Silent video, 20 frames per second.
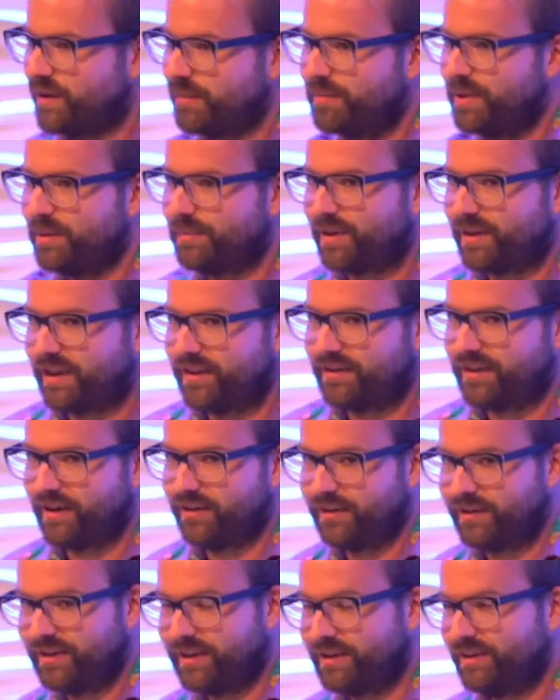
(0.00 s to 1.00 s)
that people can
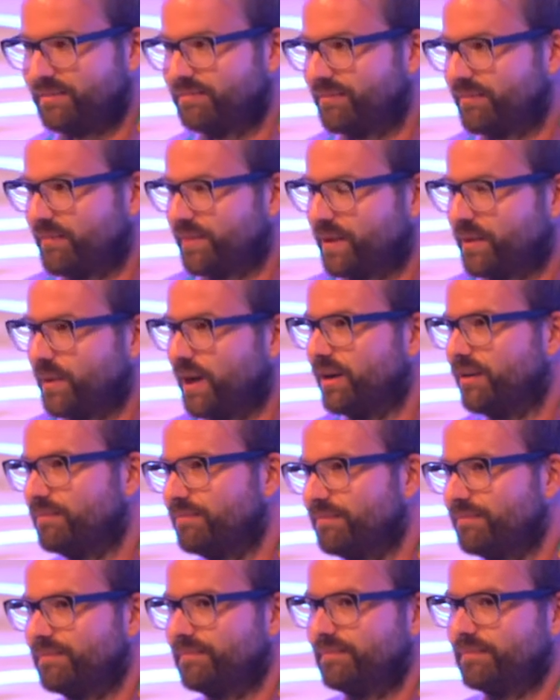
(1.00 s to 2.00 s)
download it. Well,
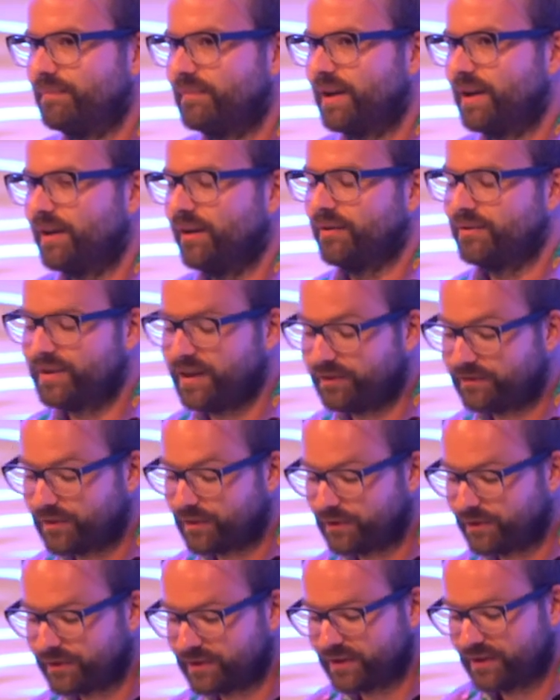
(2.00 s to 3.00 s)
hello
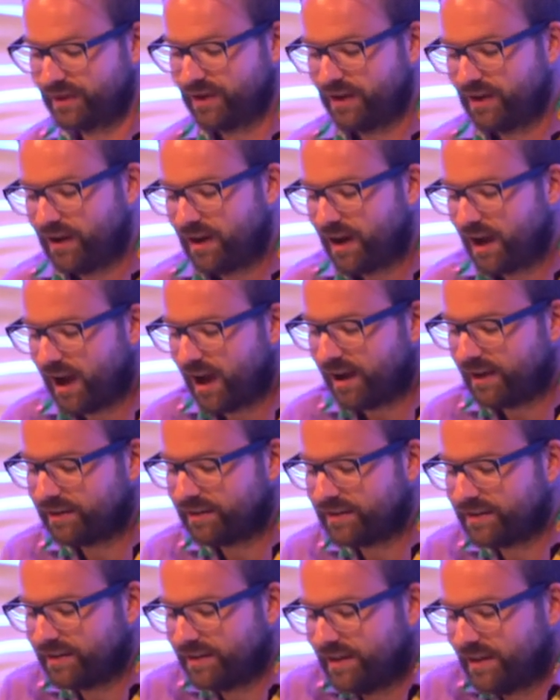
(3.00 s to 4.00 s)
DevTools. And
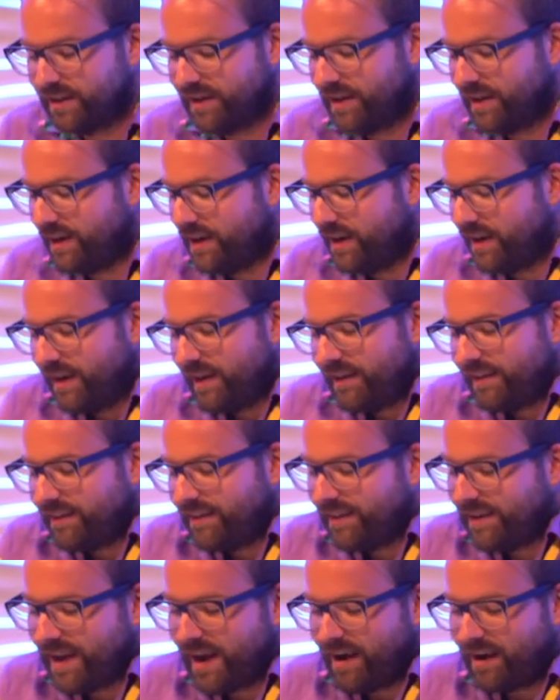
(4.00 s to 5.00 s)

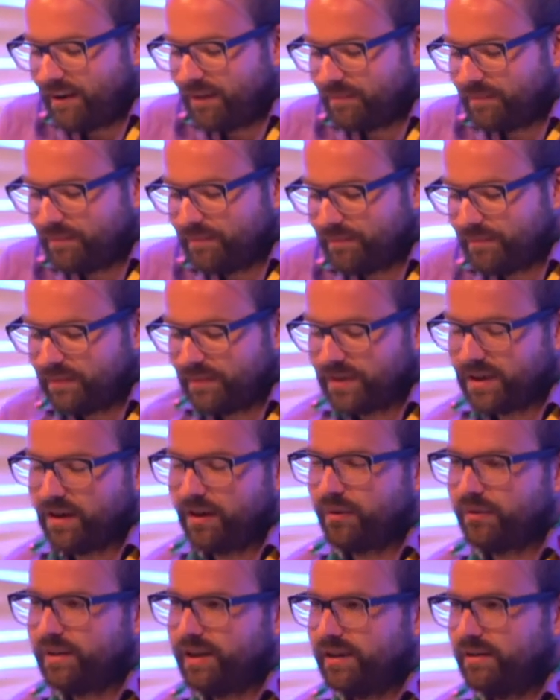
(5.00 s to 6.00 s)
yeah, the
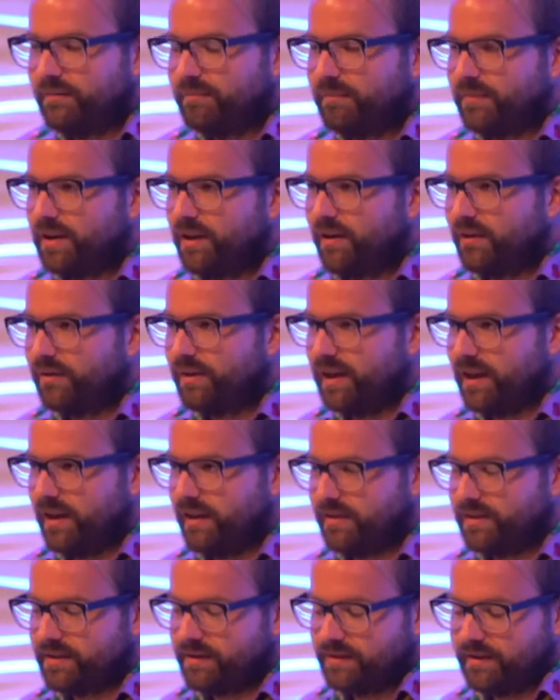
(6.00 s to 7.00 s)
only, the only
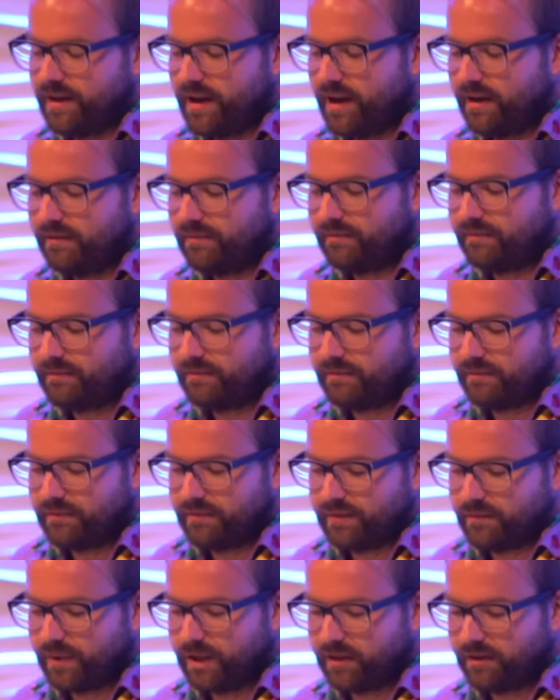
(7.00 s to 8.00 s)
answer that,
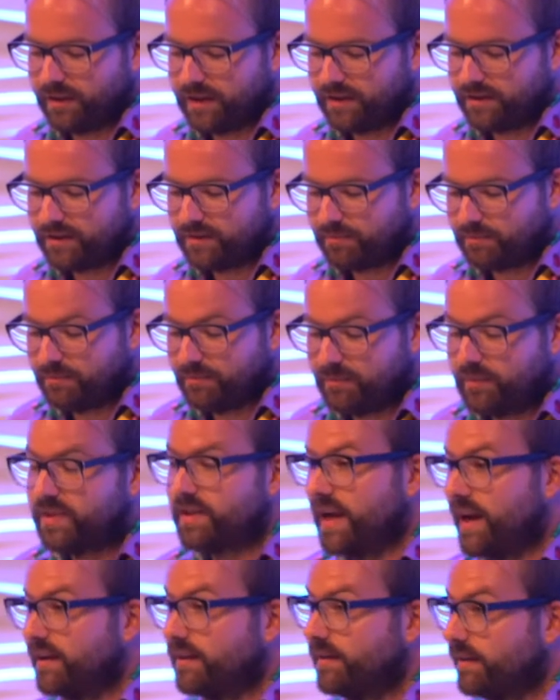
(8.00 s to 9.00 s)
well, is
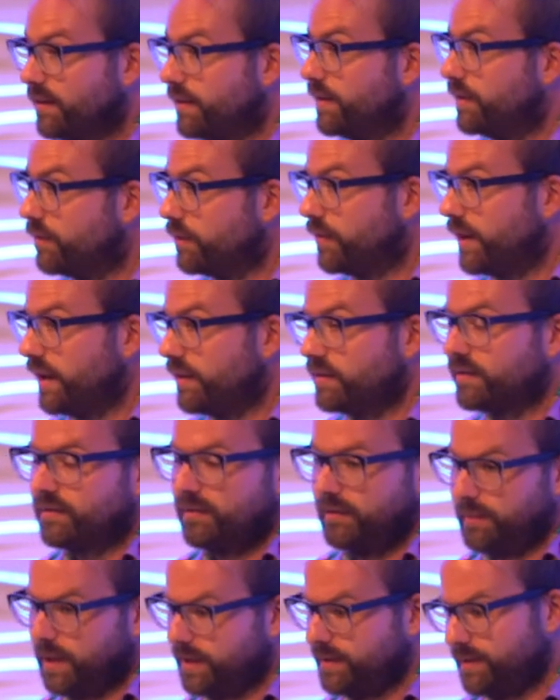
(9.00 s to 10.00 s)
technically correct,
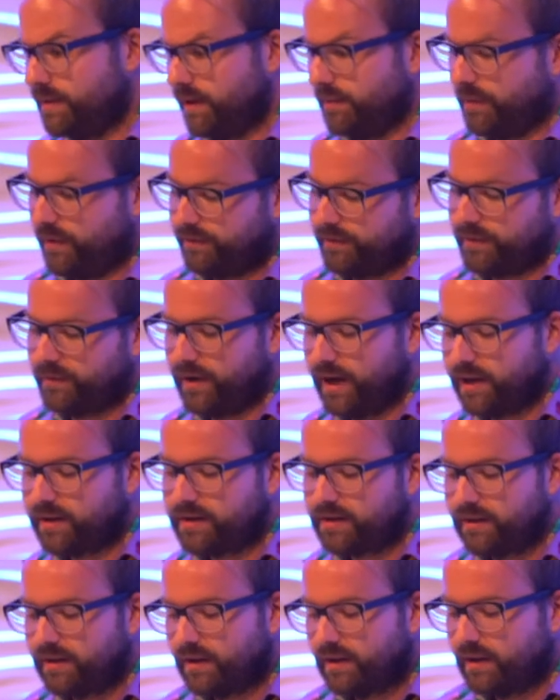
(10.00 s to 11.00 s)
the best type of
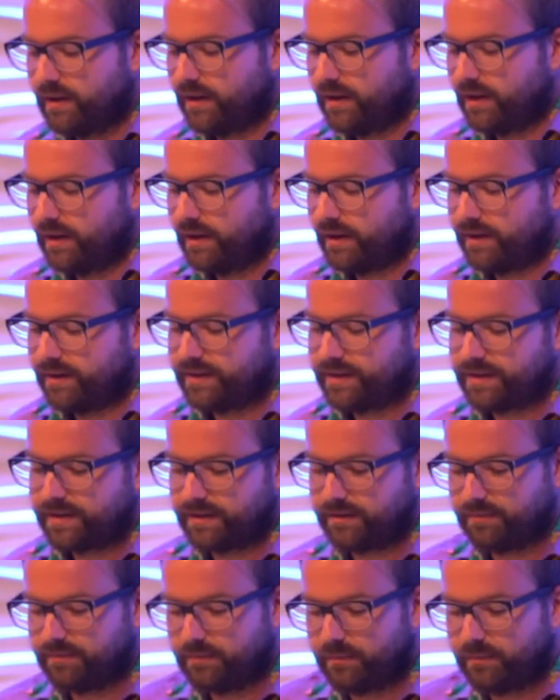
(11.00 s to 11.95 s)
correct, is,